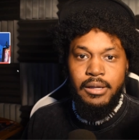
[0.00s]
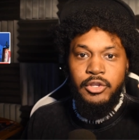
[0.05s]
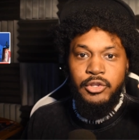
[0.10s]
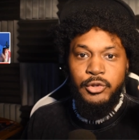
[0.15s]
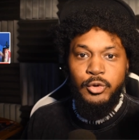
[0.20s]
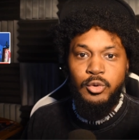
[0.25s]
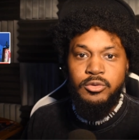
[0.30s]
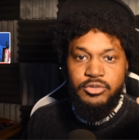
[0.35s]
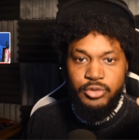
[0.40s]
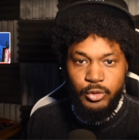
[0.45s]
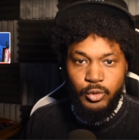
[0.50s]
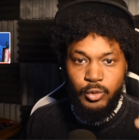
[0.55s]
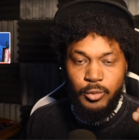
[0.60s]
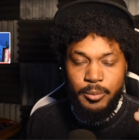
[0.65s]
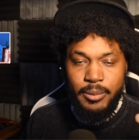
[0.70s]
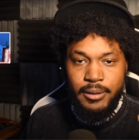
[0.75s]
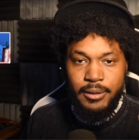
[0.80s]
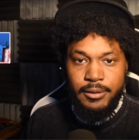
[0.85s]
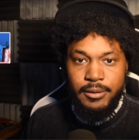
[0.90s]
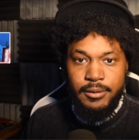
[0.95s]

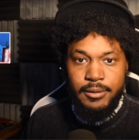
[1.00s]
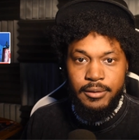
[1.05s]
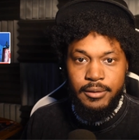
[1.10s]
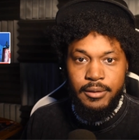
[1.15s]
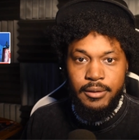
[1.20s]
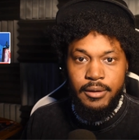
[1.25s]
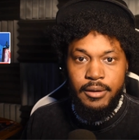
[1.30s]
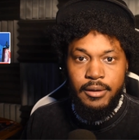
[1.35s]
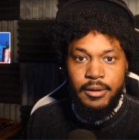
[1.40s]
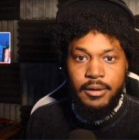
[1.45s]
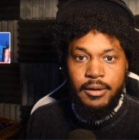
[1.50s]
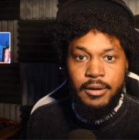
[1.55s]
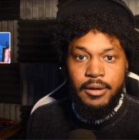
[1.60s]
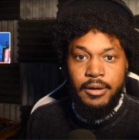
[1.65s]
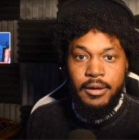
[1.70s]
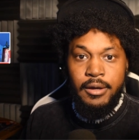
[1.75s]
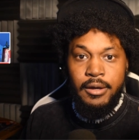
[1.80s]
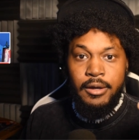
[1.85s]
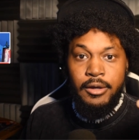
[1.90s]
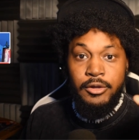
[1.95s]
YouTube,
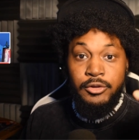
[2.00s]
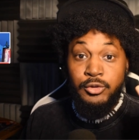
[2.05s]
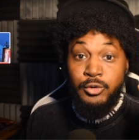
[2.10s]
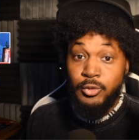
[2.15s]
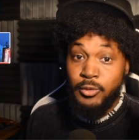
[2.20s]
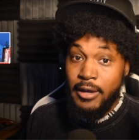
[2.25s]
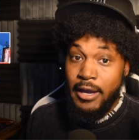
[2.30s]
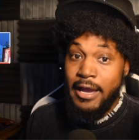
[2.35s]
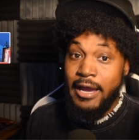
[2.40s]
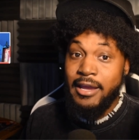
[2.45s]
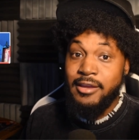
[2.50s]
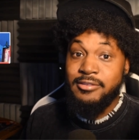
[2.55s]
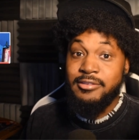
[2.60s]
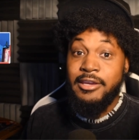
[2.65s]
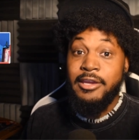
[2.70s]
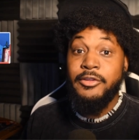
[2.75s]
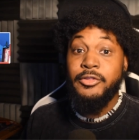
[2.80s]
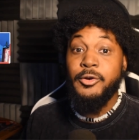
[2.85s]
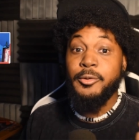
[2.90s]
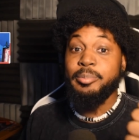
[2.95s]
you guys
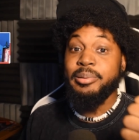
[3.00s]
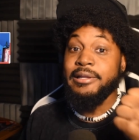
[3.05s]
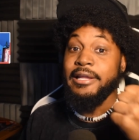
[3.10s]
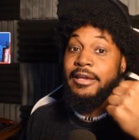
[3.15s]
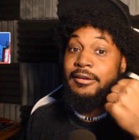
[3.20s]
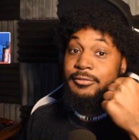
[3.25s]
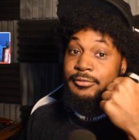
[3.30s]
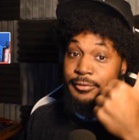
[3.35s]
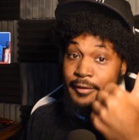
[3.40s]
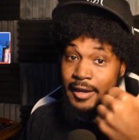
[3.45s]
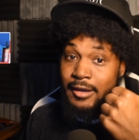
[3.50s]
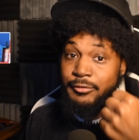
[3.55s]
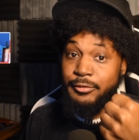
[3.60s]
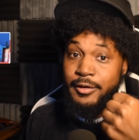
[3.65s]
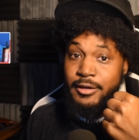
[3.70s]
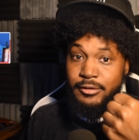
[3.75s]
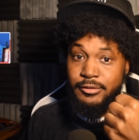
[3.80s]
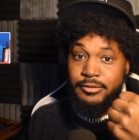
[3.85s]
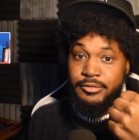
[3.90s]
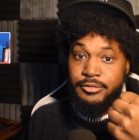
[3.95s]
either play
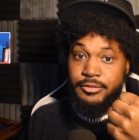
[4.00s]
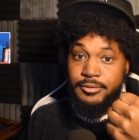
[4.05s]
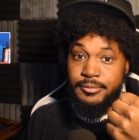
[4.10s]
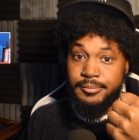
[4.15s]
favorites.